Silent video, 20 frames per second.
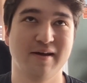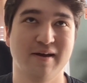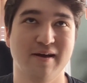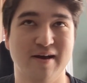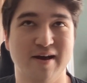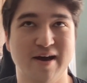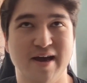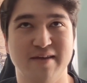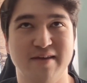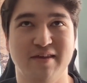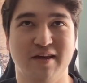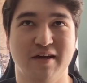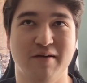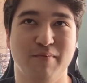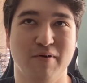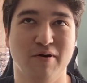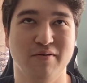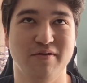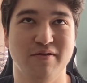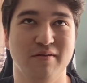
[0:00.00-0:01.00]
I think
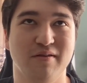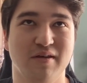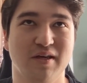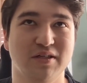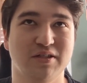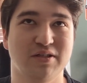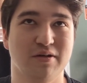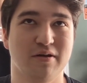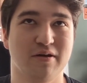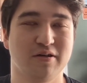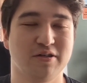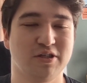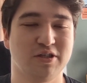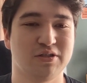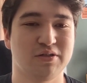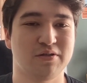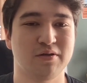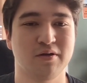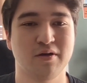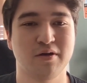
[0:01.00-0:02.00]
both of these are
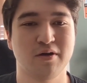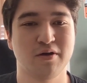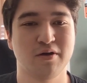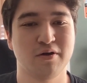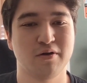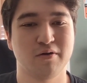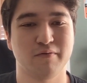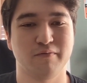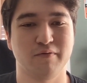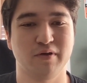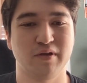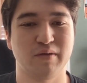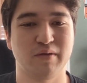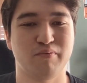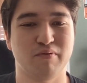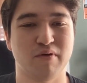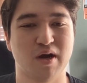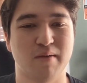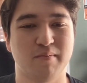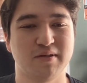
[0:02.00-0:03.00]
just really
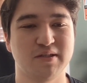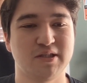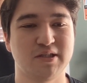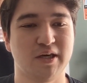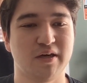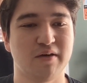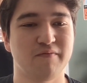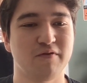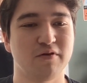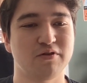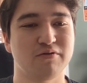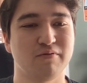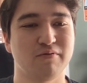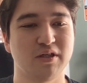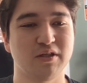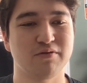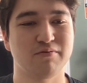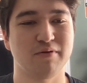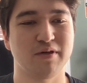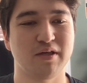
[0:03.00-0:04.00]
promising for
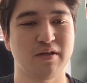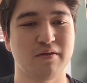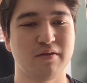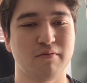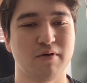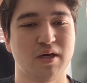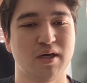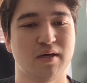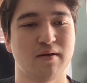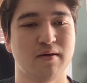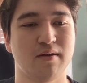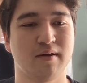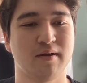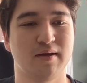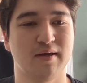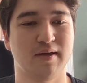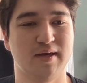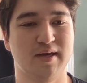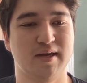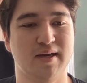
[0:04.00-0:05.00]
2023,
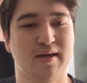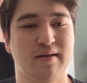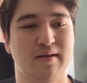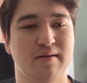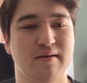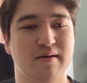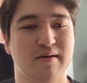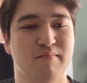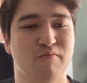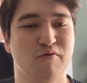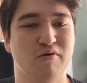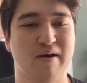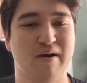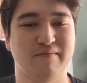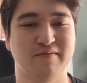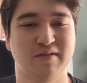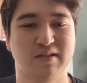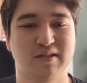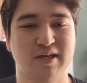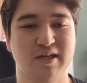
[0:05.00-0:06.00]
and we'll
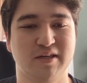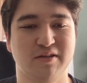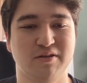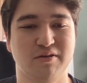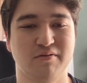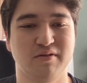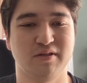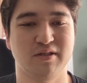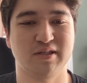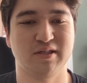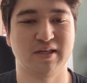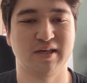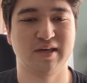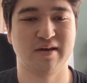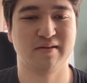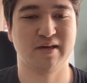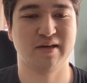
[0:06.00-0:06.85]
have to stay tuned to see how